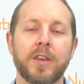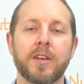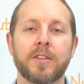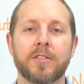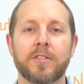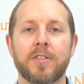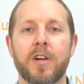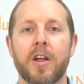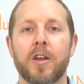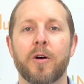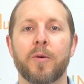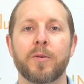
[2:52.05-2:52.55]

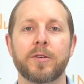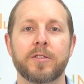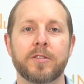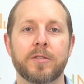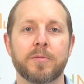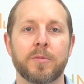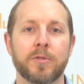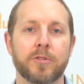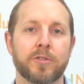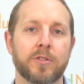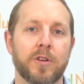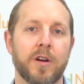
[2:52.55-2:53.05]
it's not always the
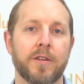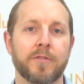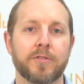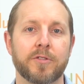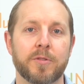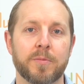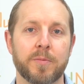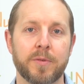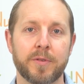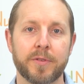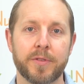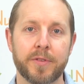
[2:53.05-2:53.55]
most
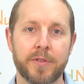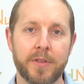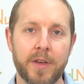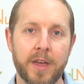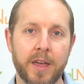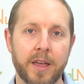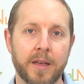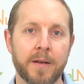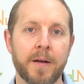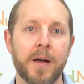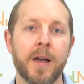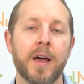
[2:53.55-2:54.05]
comfortable
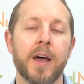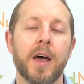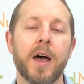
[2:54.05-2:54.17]
thing.